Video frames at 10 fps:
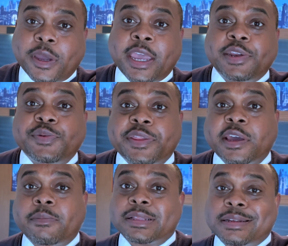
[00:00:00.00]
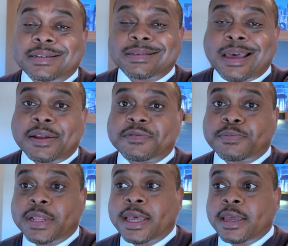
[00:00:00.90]
can't do anything about the design of the
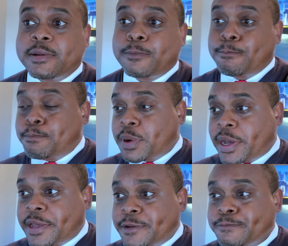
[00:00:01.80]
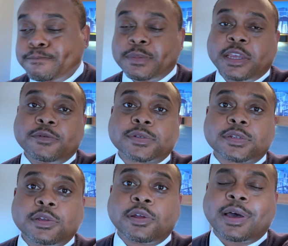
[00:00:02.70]
plane. But he
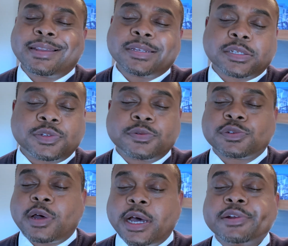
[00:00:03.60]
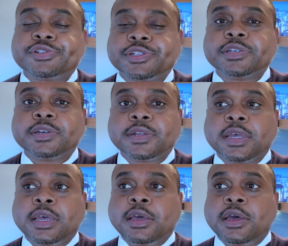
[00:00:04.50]
was, you know, I listened to him, so I understood.
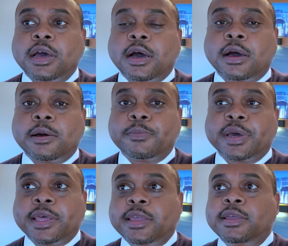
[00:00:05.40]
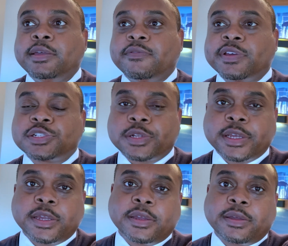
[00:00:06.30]
But he
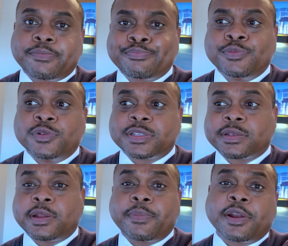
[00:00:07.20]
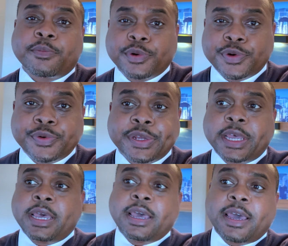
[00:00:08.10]
eventually was in a better mood
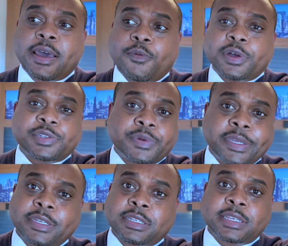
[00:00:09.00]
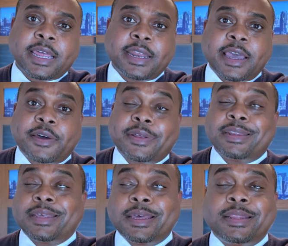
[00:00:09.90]
once we sat down, and
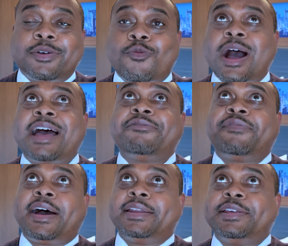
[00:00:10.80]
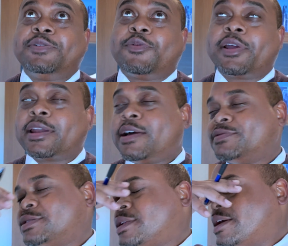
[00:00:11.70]
then the Wi-Fi didn't work. And I was
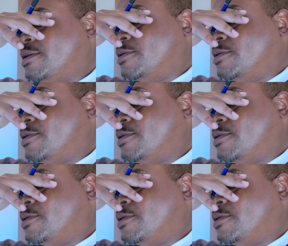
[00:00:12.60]
just like, oh